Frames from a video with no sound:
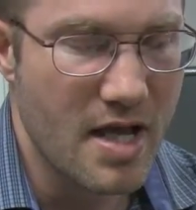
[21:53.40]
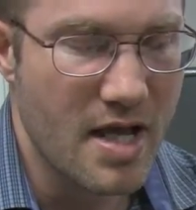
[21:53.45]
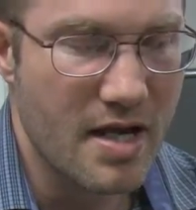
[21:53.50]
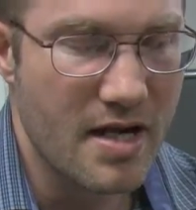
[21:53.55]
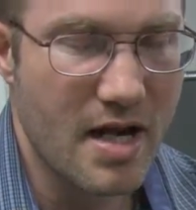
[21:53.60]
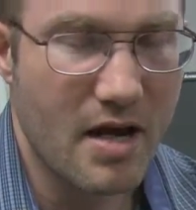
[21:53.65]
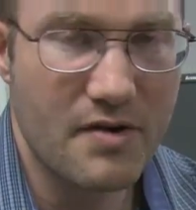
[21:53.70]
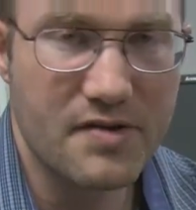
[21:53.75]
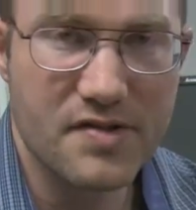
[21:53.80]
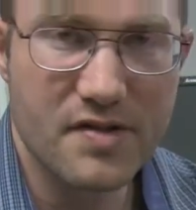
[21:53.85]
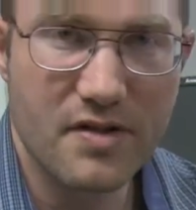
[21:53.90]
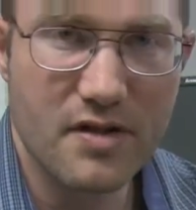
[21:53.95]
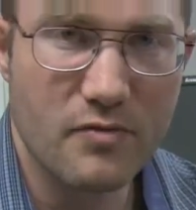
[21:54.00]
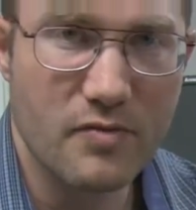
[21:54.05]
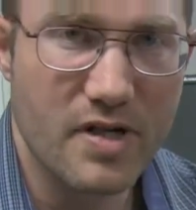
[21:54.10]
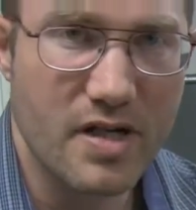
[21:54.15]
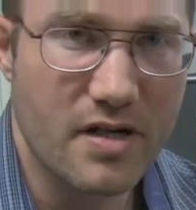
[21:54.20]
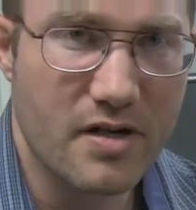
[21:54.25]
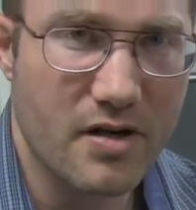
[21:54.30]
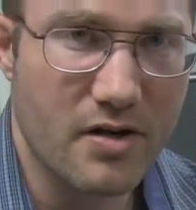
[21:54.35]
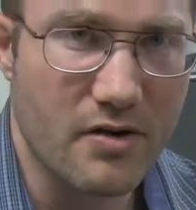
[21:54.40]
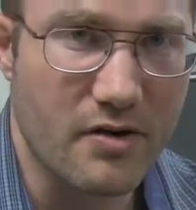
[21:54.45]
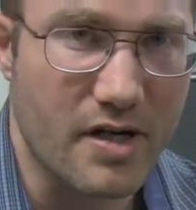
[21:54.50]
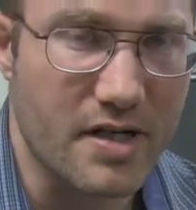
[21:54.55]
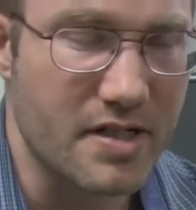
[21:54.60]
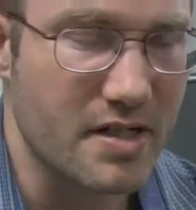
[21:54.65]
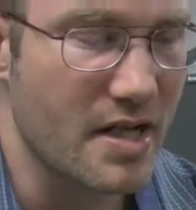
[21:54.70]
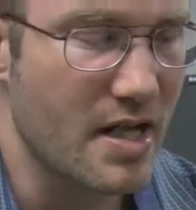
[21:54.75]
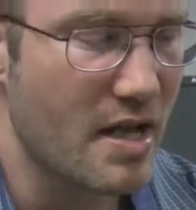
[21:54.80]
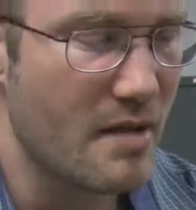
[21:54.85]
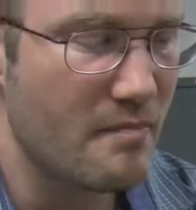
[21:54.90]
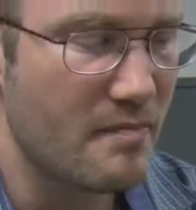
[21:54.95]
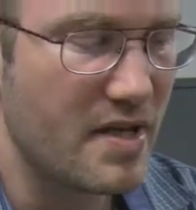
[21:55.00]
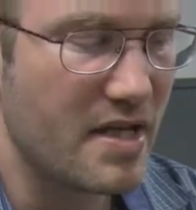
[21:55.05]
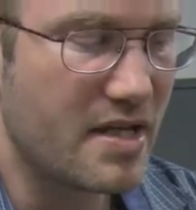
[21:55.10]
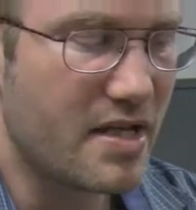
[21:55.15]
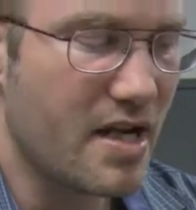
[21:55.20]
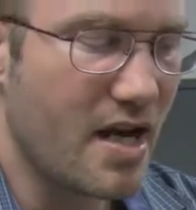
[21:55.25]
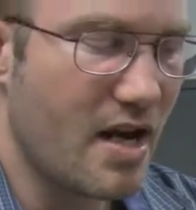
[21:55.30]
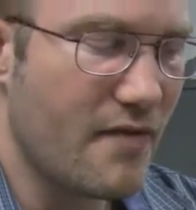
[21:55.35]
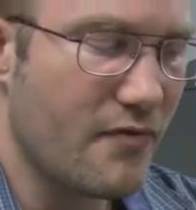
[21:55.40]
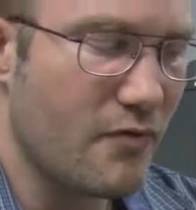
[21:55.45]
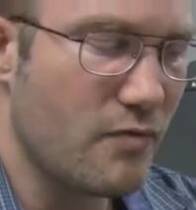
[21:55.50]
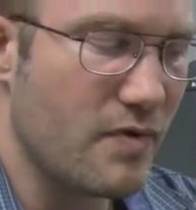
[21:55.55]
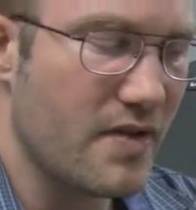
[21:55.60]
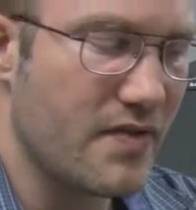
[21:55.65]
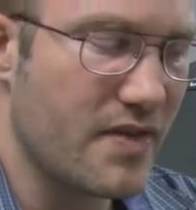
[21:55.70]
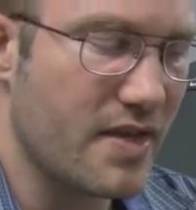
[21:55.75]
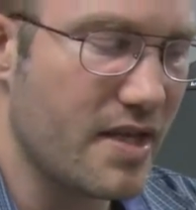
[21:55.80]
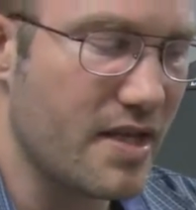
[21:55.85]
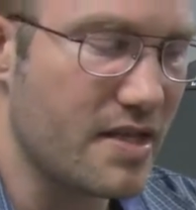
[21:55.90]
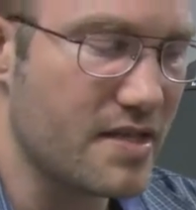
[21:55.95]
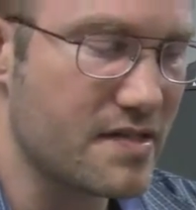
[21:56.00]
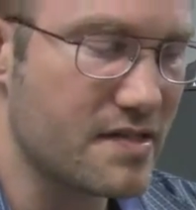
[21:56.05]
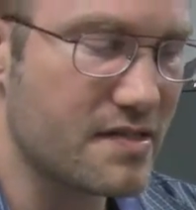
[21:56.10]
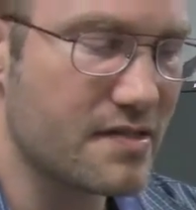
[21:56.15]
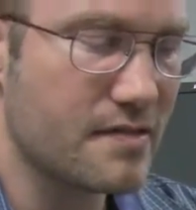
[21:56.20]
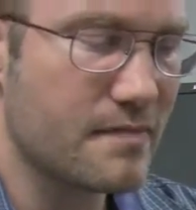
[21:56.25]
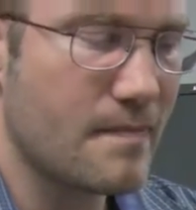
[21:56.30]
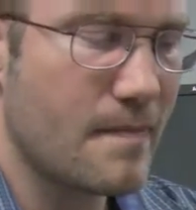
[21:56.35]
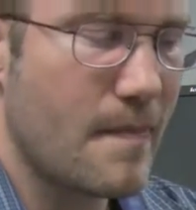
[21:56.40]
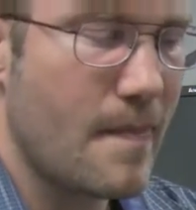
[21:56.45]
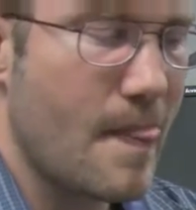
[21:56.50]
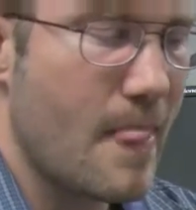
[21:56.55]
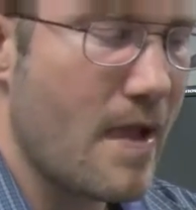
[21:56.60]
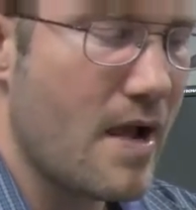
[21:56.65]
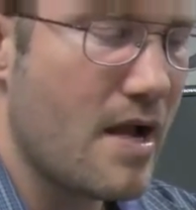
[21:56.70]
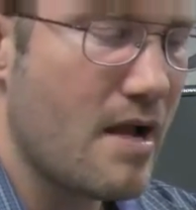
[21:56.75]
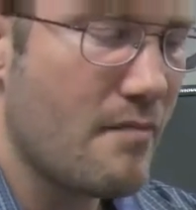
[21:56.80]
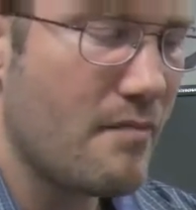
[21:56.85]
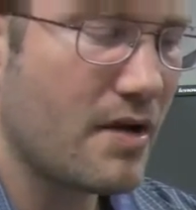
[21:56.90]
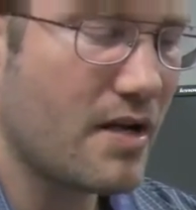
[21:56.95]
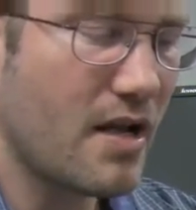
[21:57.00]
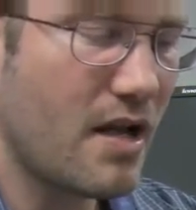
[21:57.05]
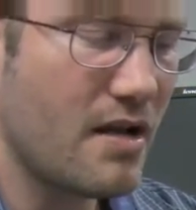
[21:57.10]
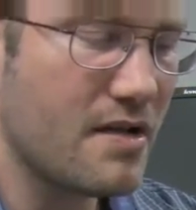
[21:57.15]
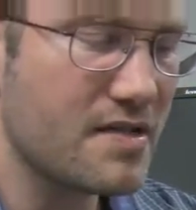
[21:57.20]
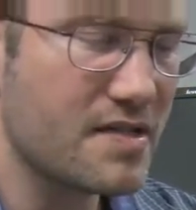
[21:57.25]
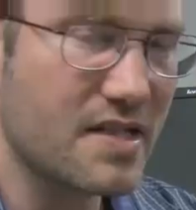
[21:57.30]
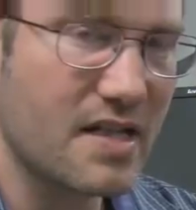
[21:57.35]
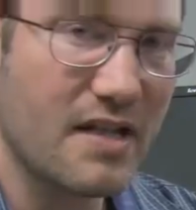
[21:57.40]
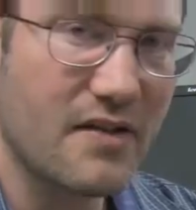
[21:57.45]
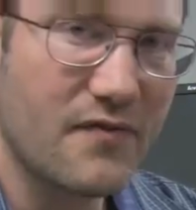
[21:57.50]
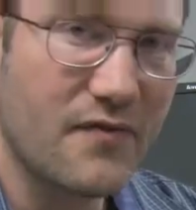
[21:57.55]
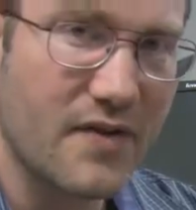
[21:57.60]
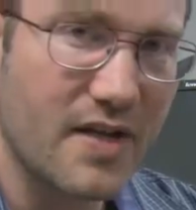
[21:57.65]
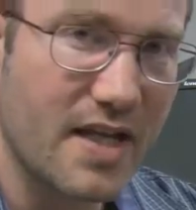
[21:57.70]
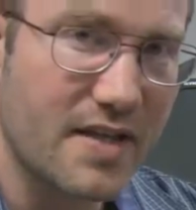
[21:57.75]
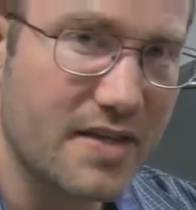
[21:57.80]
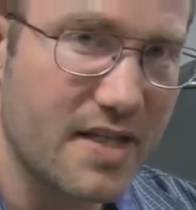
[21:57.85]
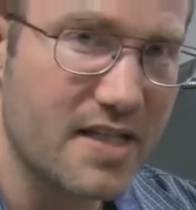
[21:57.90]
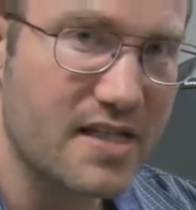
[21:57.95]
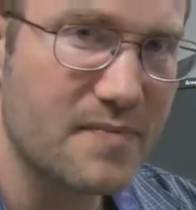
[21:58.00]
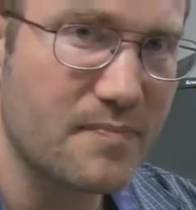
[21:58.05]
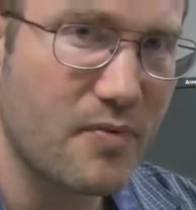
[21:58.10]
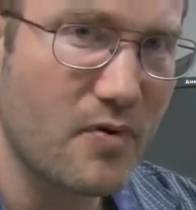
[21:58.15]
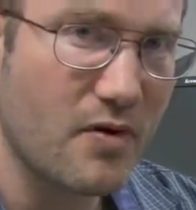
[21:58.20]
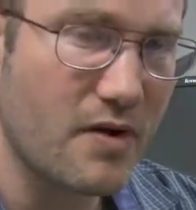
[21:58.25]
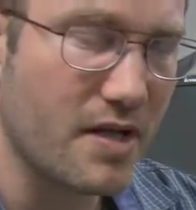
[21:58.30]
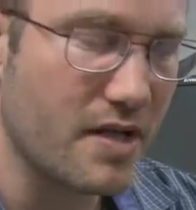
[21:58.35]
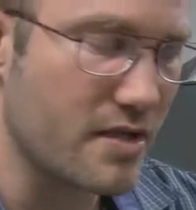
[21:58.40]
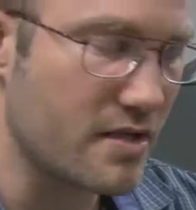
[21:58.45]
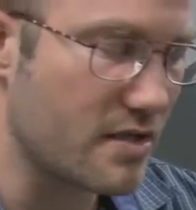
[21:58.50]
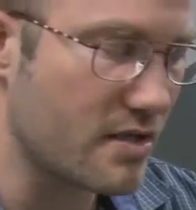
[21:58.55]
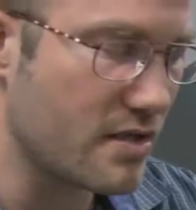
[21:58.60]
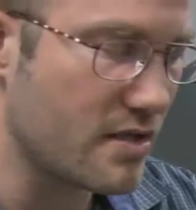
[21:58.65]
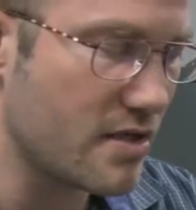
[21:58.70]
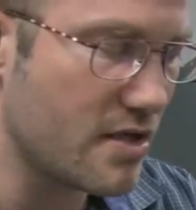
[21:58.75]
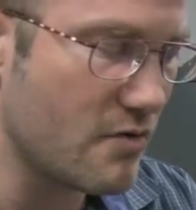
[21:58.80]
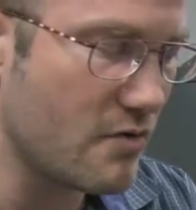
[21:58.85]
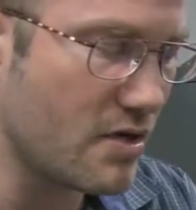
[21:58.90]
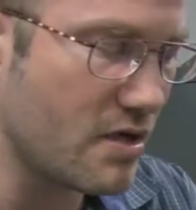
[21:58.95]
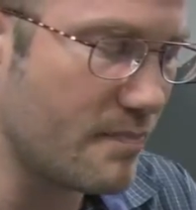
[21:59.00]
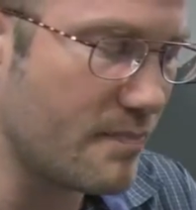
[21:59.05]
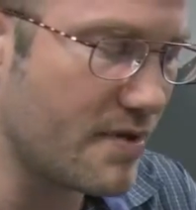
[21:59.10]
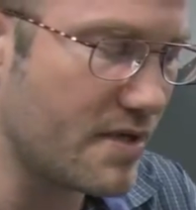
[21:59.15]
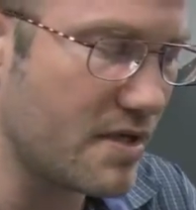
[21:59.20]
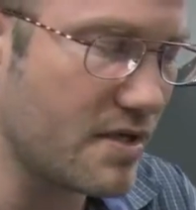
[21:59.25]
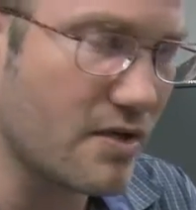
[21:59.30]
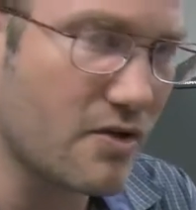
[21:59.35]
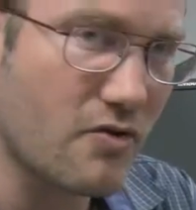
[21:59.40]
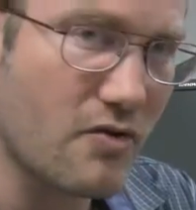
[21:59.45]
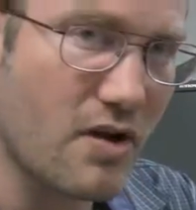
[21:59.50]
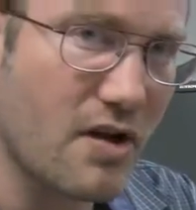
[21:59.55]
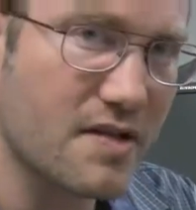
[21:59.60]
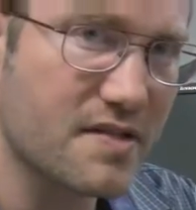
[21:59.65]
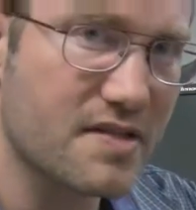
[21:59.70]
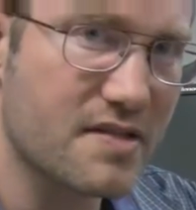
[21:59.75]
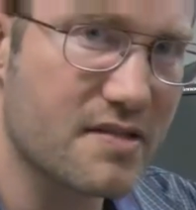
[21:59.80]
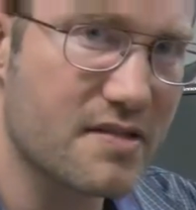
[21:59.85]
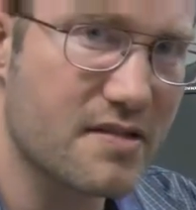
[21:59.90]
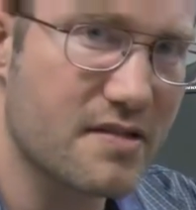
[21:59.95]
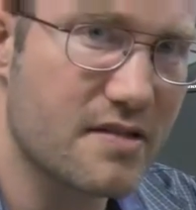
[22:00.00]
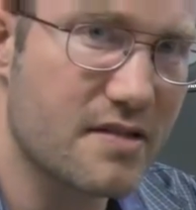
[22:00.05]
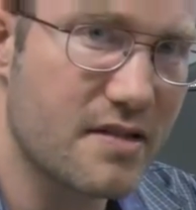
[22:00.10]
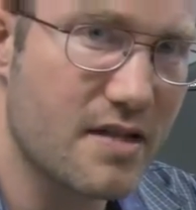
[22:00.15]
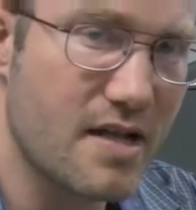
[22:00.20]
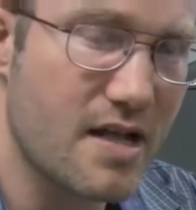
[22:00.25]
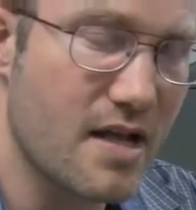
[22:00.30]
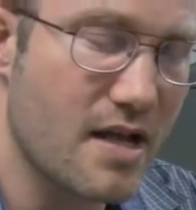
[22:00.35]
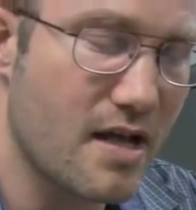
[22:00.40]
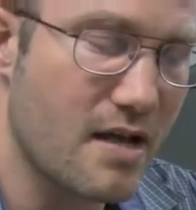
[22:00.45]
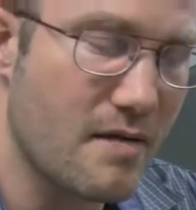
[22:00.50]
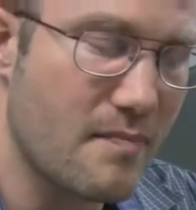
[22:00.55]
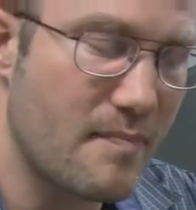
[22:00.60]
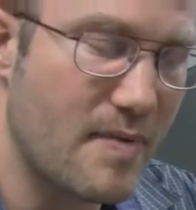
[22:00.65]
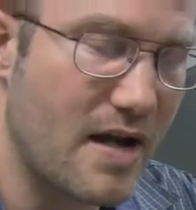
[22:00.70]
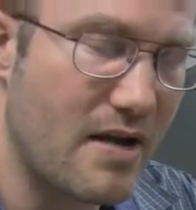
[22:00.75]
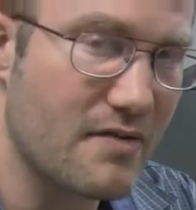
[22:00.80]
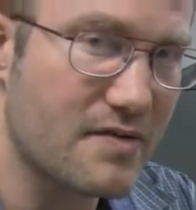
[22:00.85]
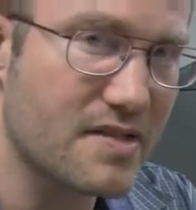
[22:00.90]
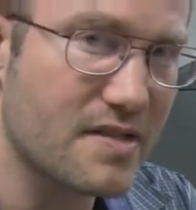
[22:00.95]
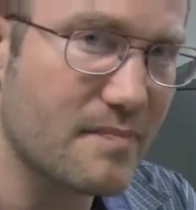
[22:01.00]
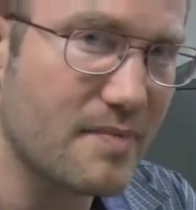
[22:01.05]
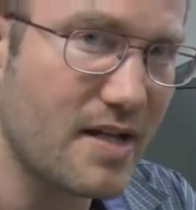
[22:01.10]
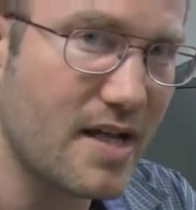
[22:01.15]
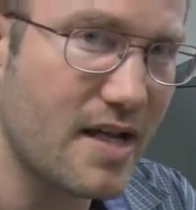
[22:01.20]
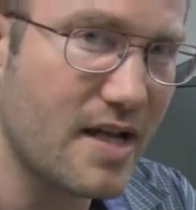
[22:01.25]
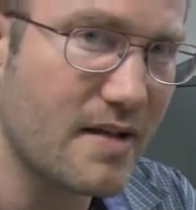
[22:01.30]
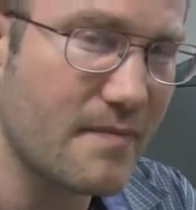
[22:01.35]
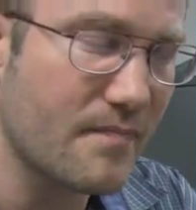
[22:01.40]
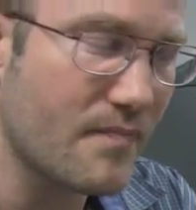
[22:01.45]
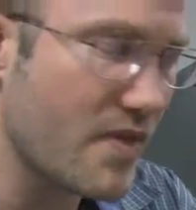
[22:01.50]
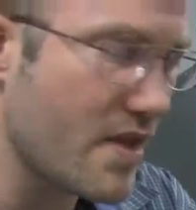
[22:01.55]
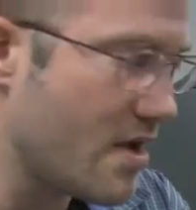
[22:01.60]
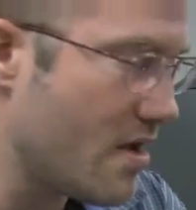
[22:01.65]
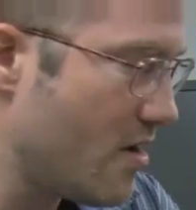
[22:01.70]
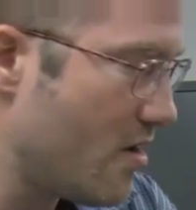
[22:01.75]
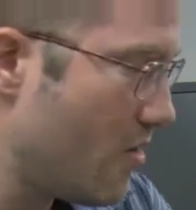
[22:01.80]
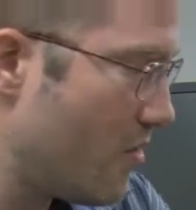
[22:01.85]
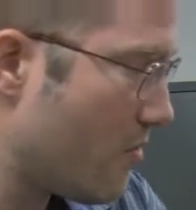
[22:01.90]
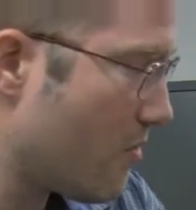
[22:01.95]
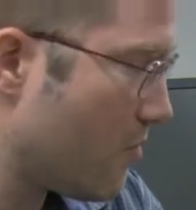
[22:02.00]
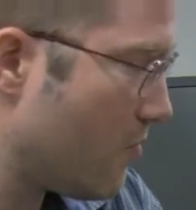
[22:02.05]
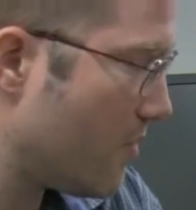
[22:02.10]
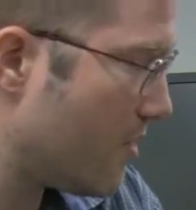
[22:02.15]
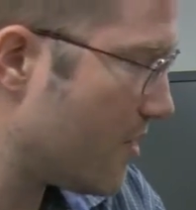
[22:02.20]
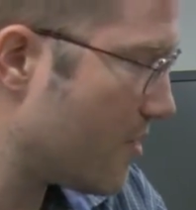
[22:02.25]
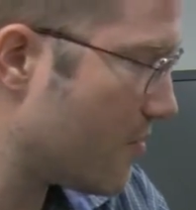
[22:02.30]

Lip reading: Now it's going to read current. Be careful with this, because if at this point you were to put it across the power supply or one of the